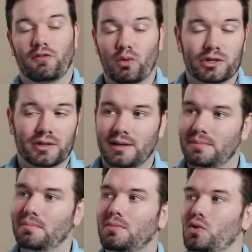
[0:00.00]

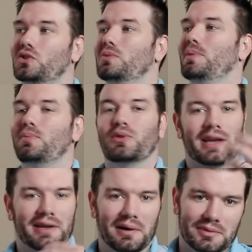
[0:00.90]
Unfortunately, most of the people
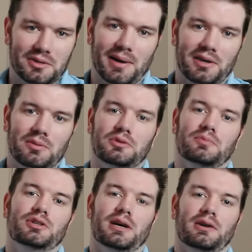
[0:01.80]
that come to my
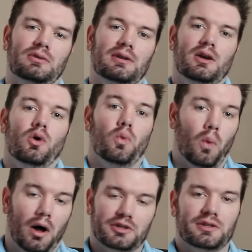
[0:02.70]
YouTube channel,
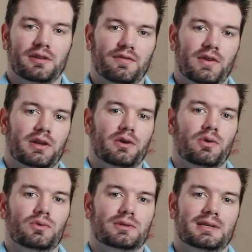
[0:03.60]
watch these
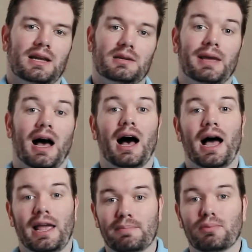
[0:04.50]
videos, tend to be
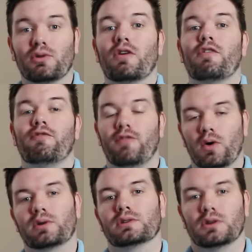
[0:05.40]

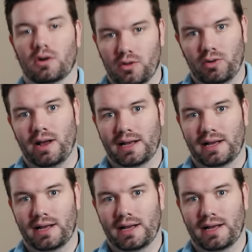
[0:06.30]
hyper-focused on their